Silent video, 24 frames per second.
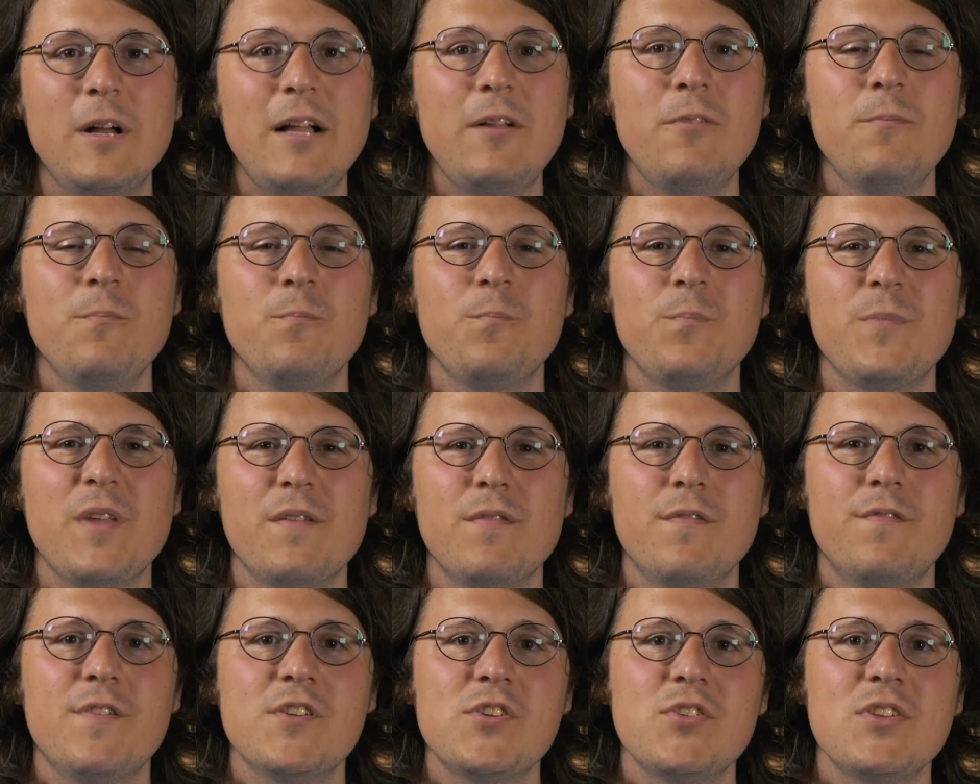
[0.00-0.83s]
Well,
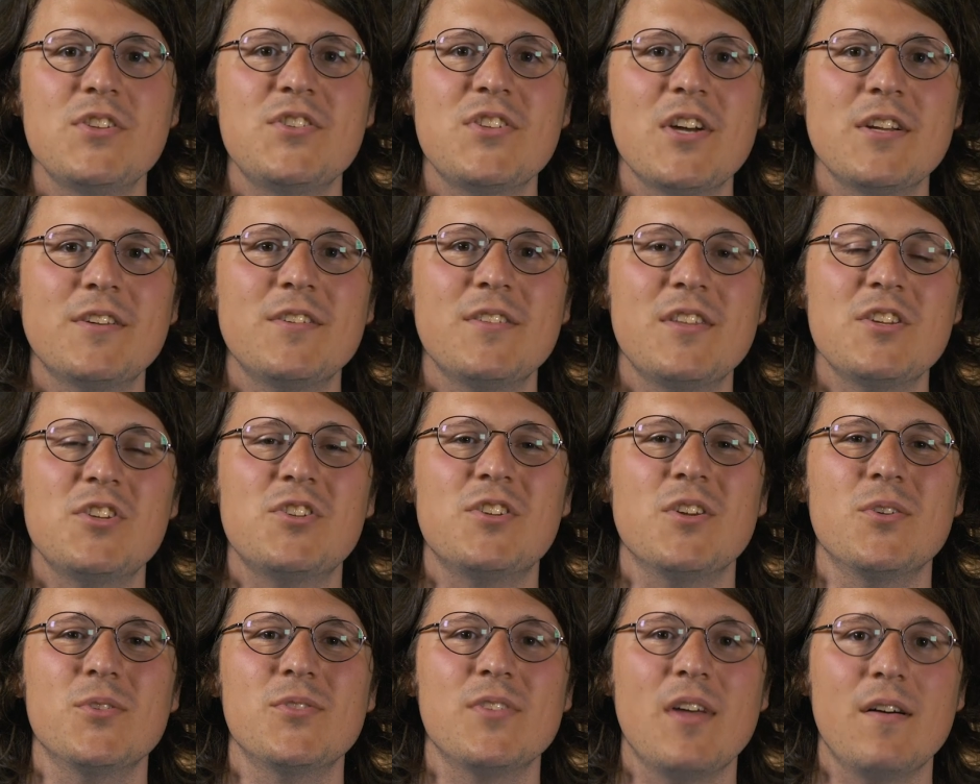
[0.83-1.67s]
I've officially sunk to this
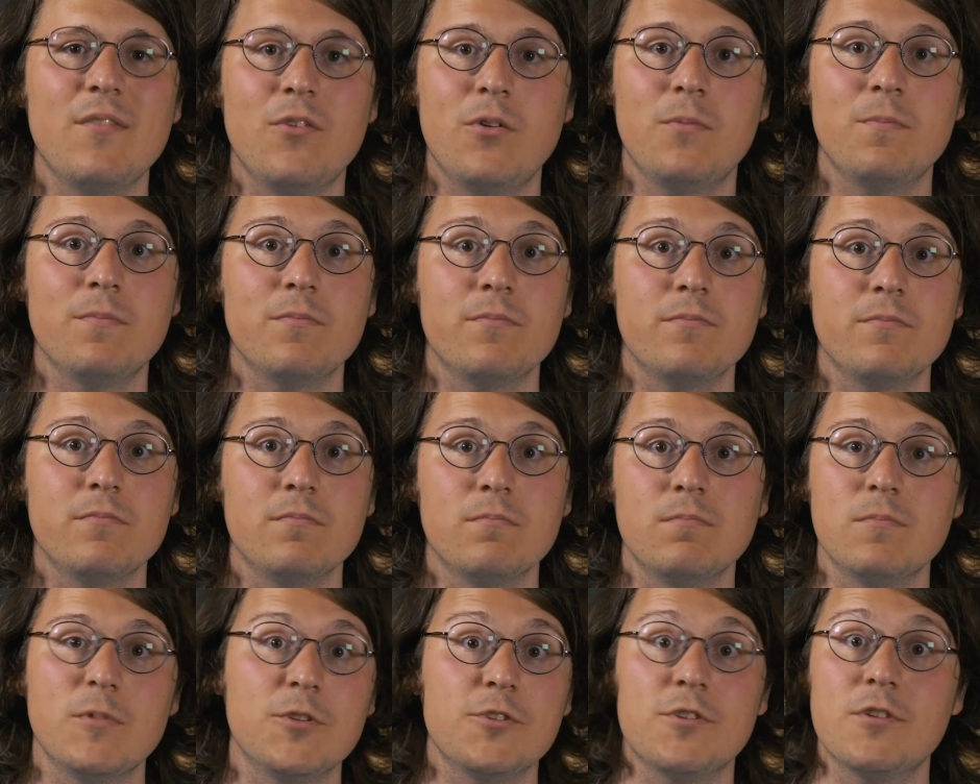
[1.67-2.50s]
show's level.
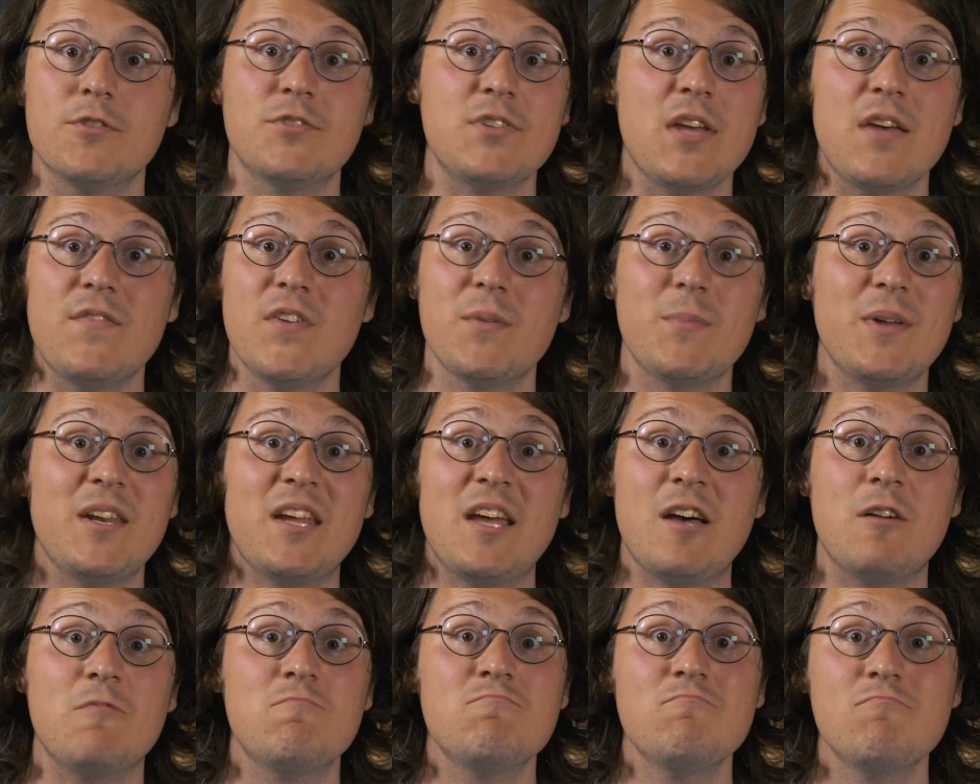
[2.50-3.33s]
There's no saving me
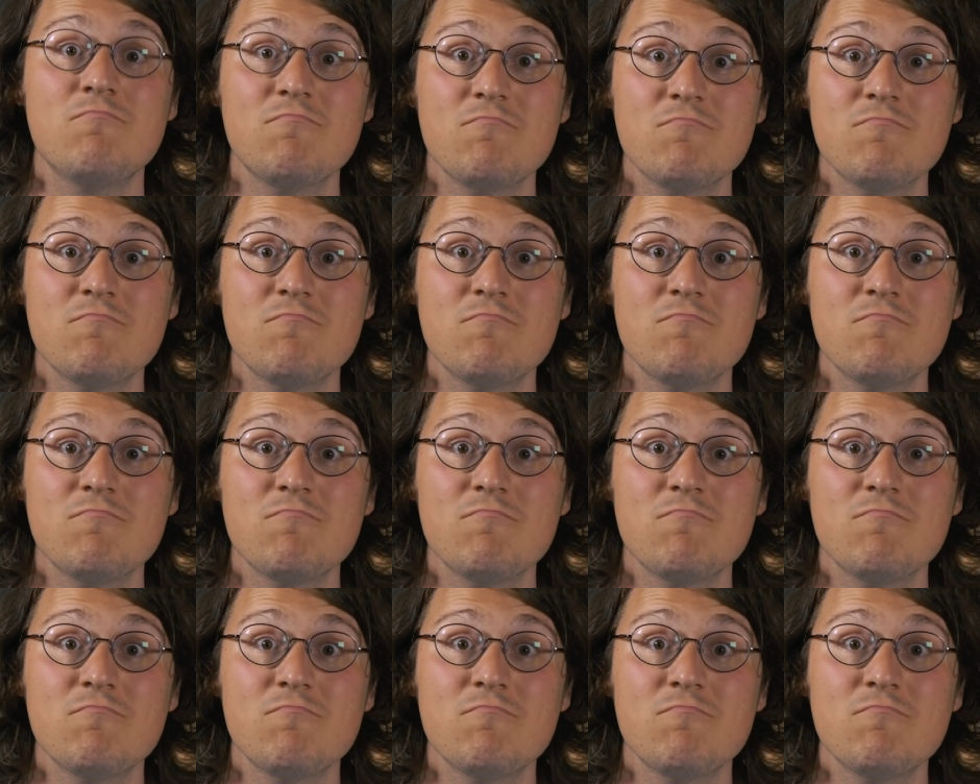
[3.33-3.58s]
now.